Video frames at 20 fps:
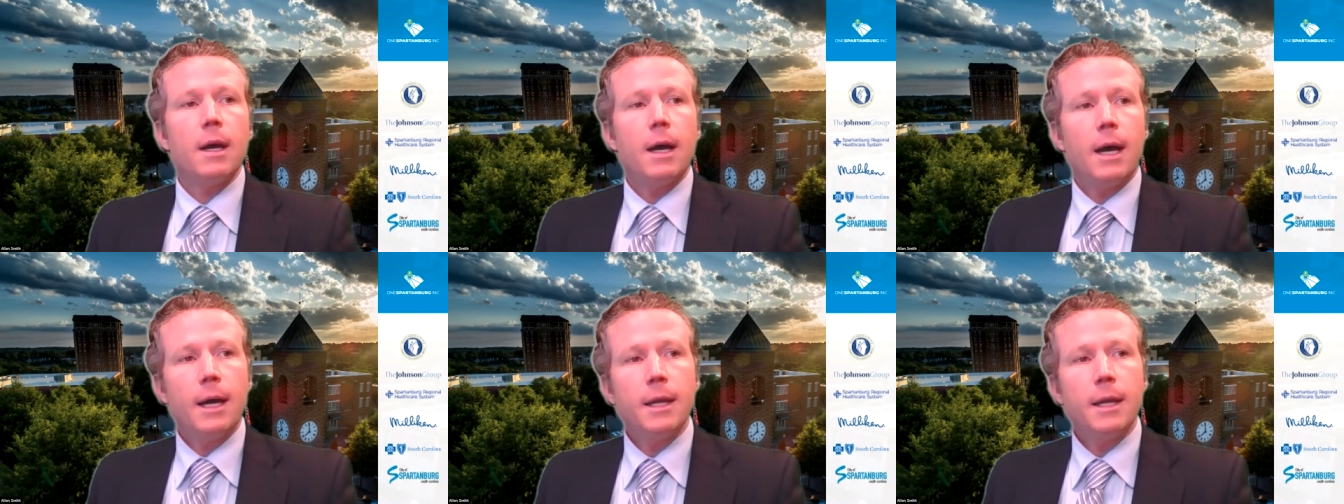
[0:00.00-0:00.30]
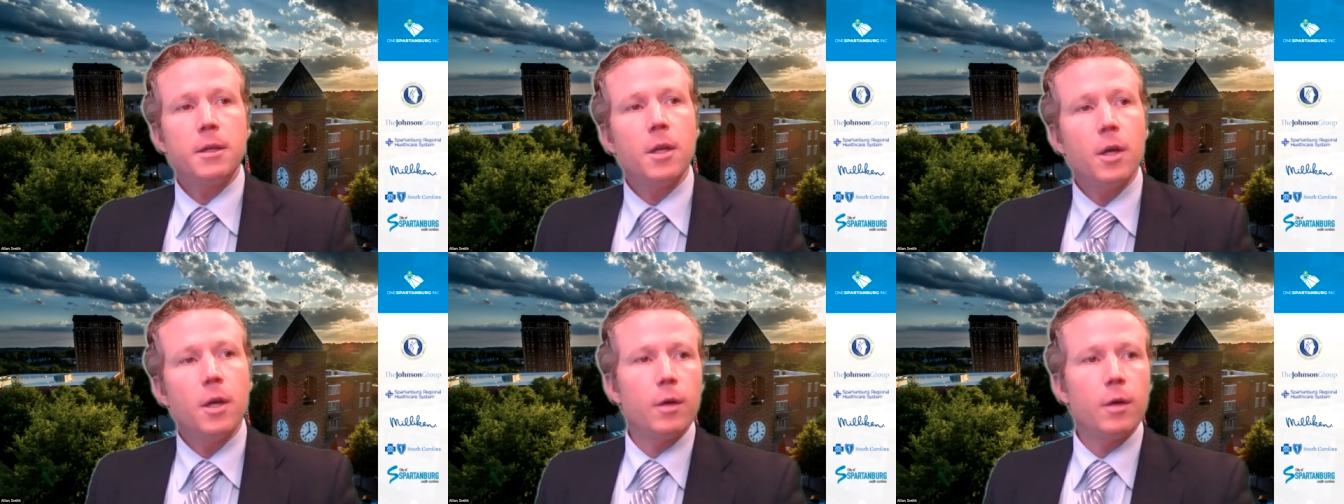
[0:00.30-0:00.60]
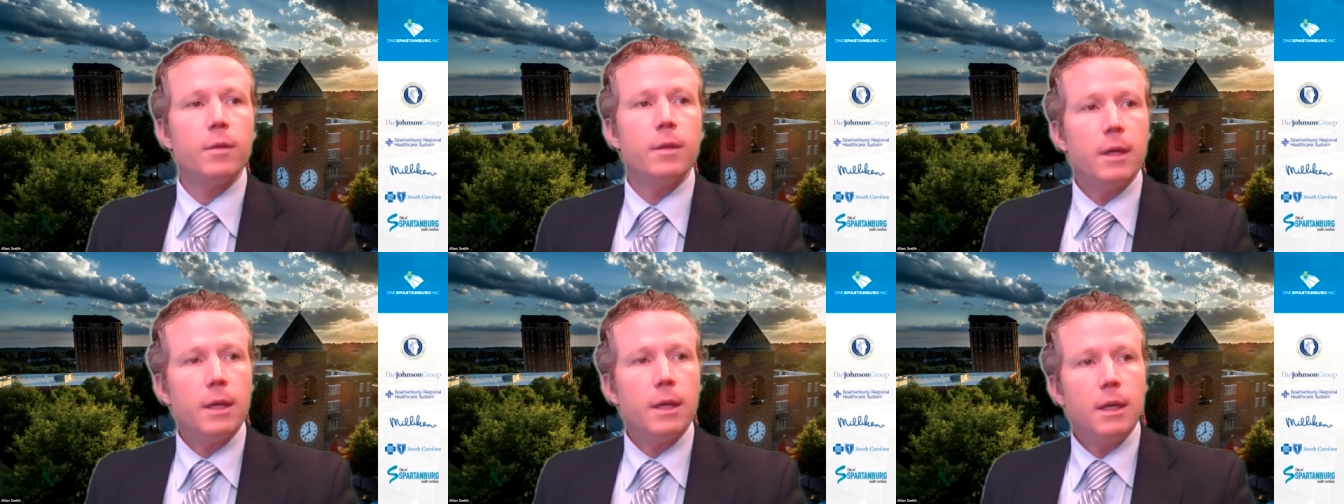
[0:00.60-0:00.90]
I
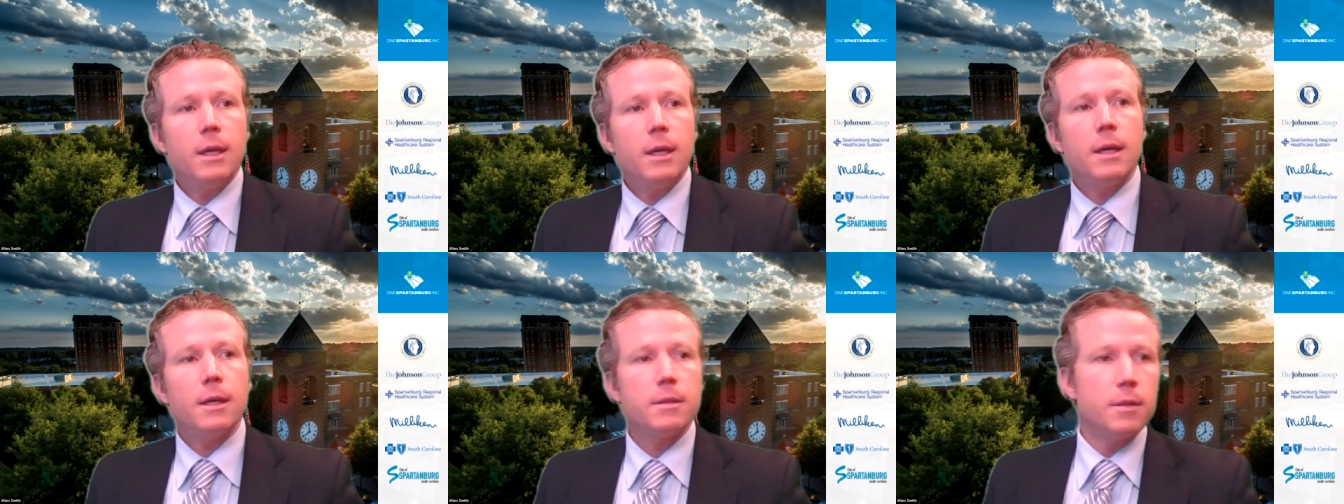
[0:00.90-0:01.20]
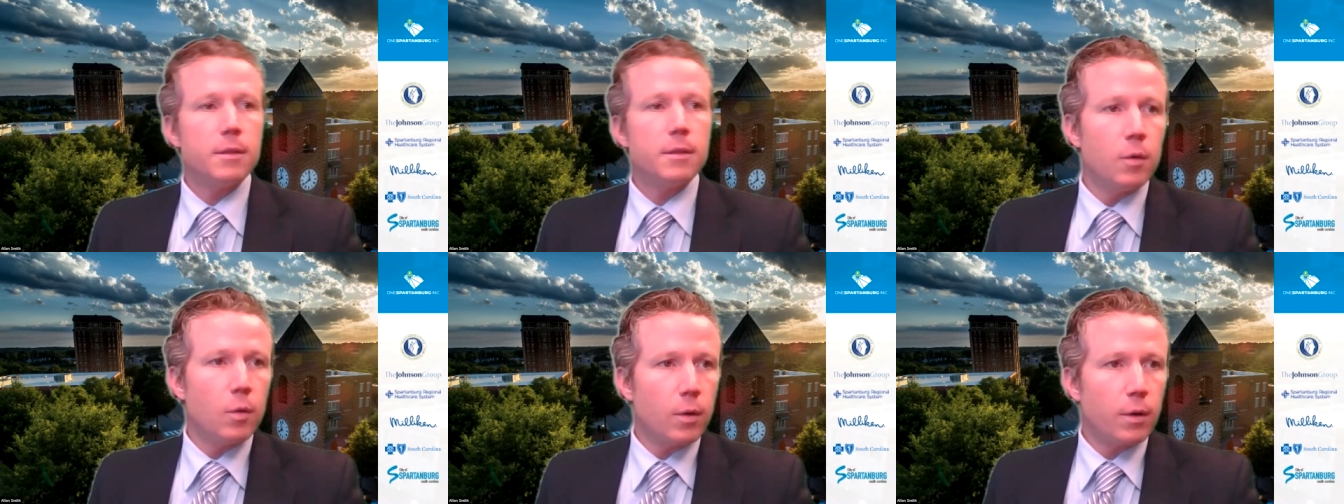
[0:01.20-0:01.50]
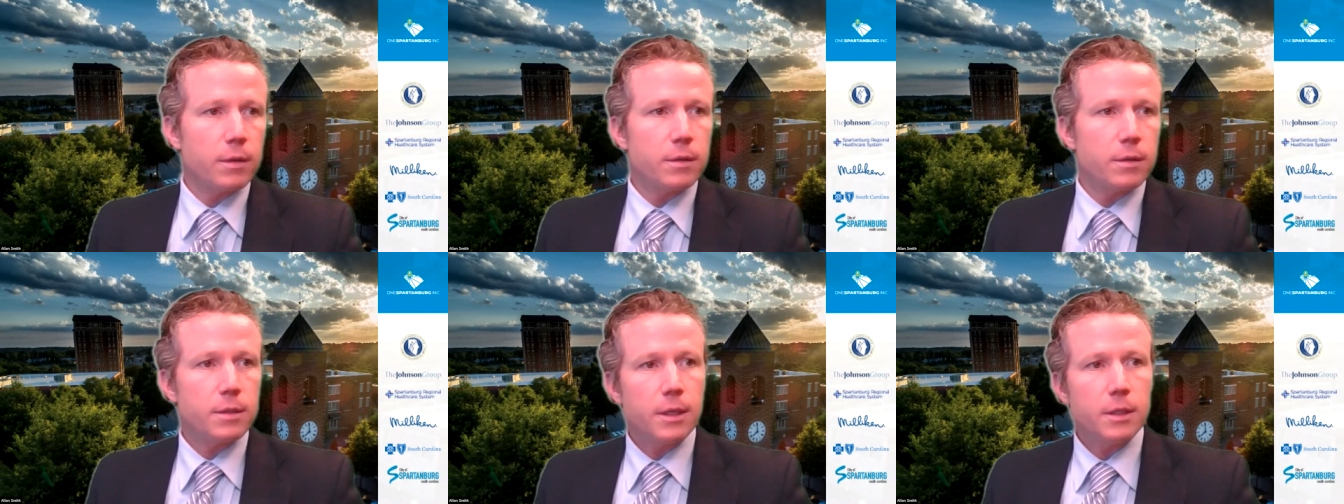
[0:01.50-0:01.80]
know that he has the
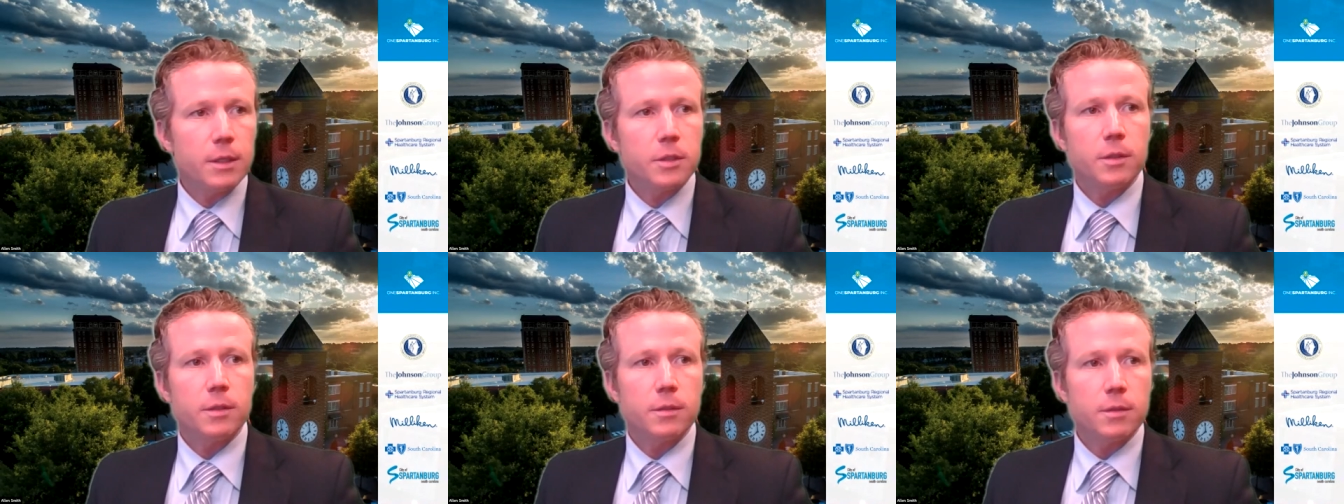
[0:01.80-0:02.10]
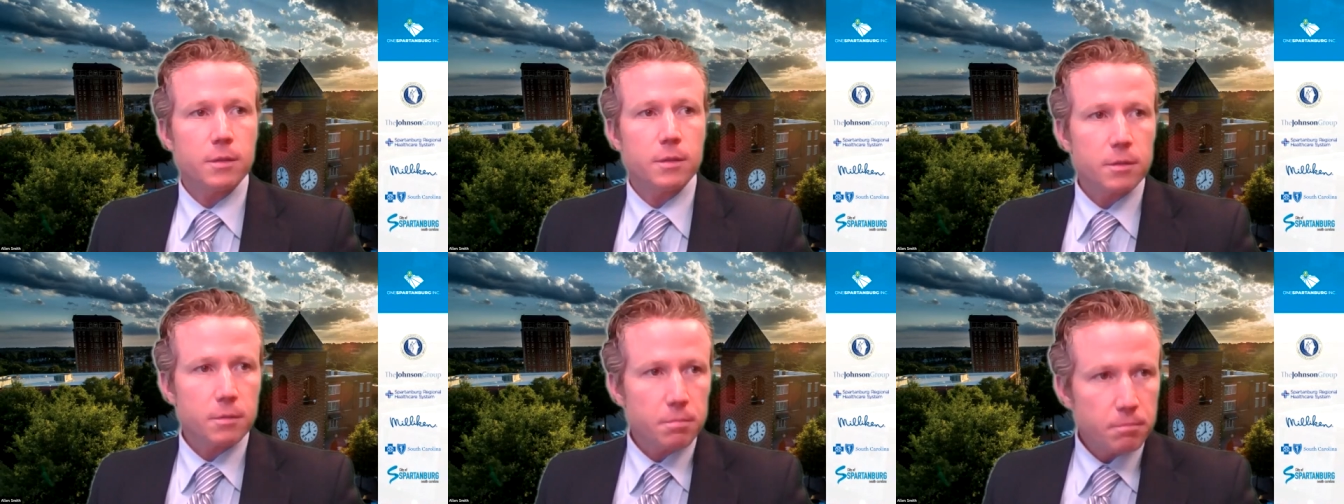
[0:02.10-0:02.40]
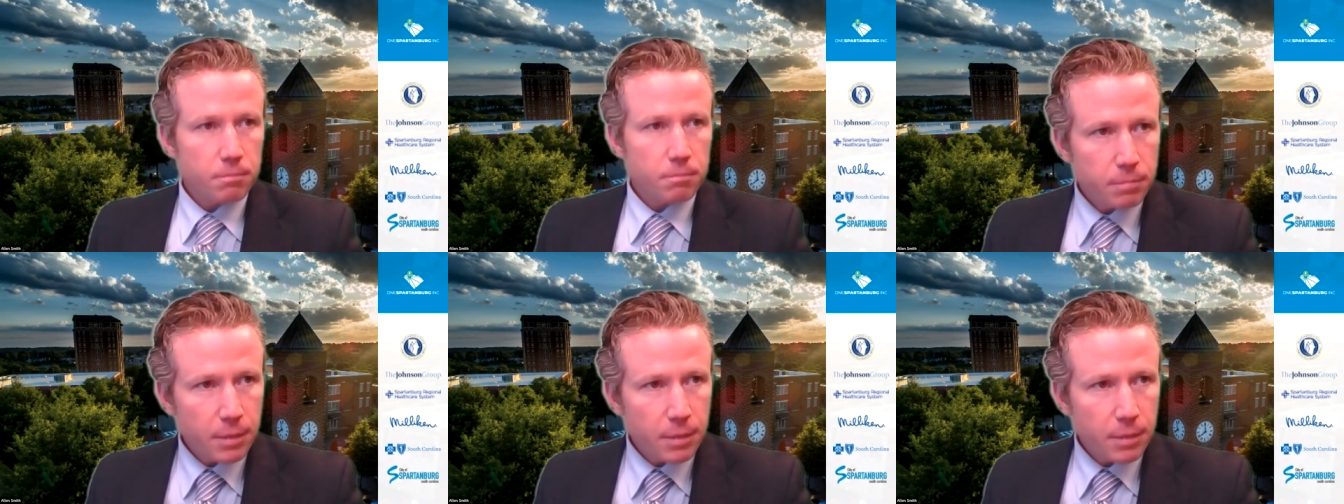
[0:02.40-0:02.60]
organization's